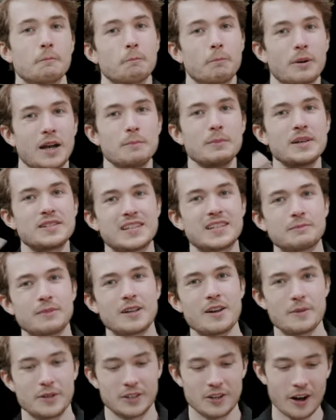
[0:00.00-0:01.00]
but I'm missing
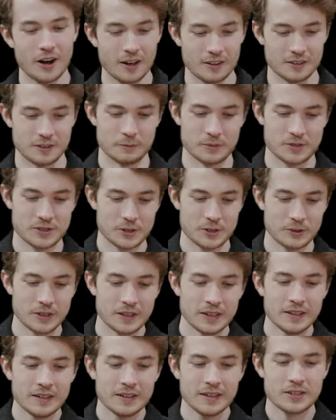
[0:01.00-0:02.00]
the other columns. So
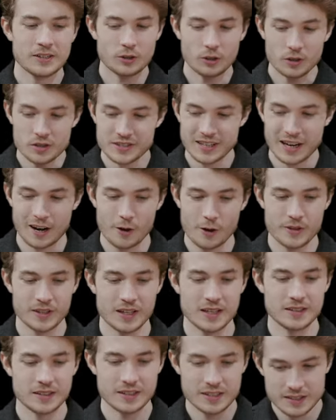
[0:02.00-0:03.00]
it turns out that
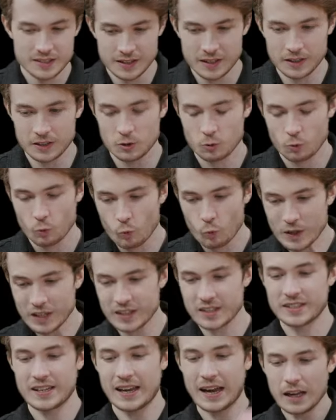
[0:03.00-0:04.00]
in distinct, we
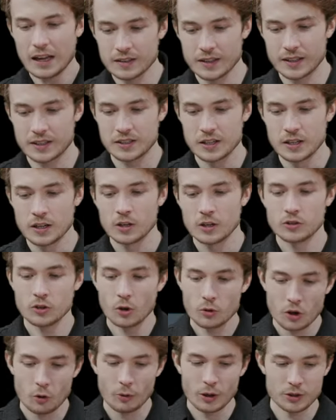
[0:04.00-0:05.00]
need to tell it,
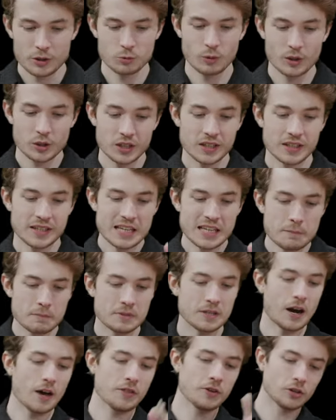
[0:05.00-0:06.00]
no, no, we also want you to keep
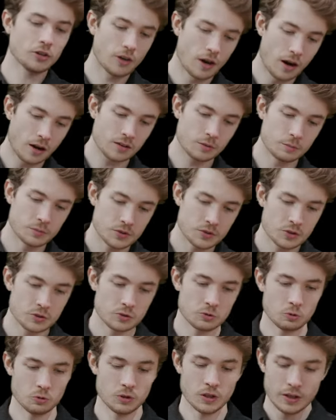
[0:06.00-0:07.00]
the other columns
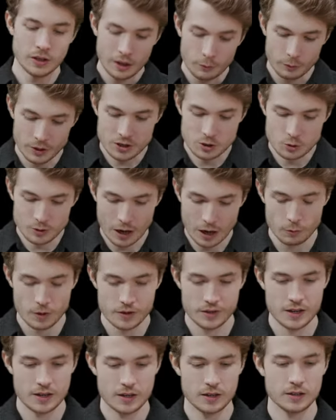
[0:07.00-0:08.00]
too, and we can do that
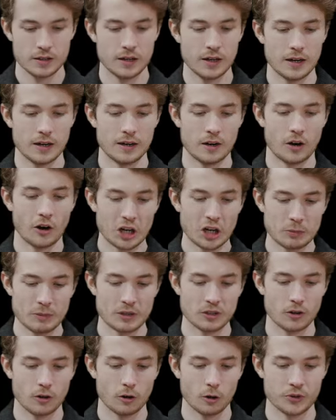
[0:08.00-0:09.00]
with a uh,
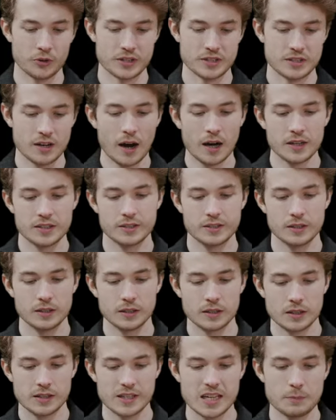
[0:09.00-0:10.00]
argument called dot
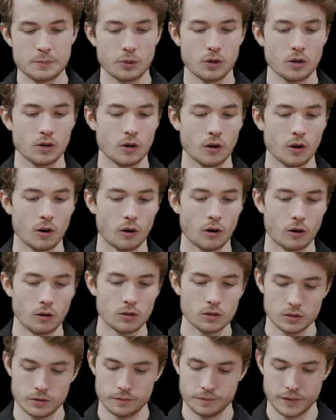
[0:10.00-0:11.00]
keep
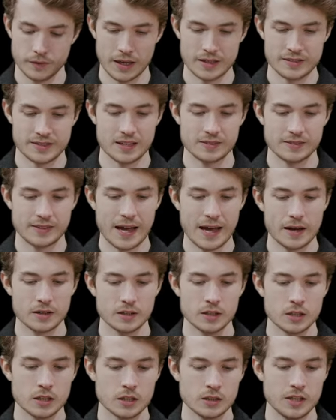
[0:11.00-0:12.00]
all and set that
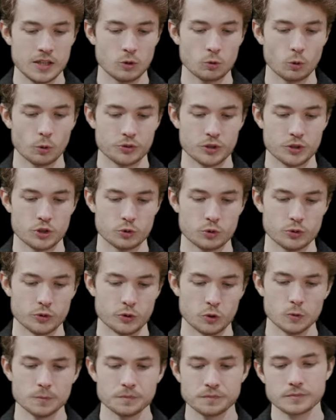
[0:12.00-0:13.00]
equal to
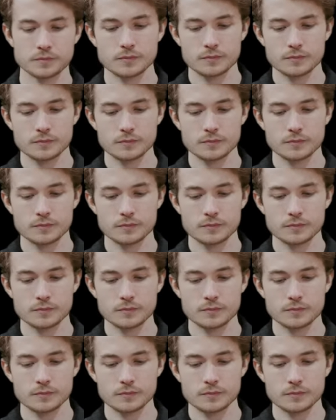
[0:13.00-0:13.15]
true.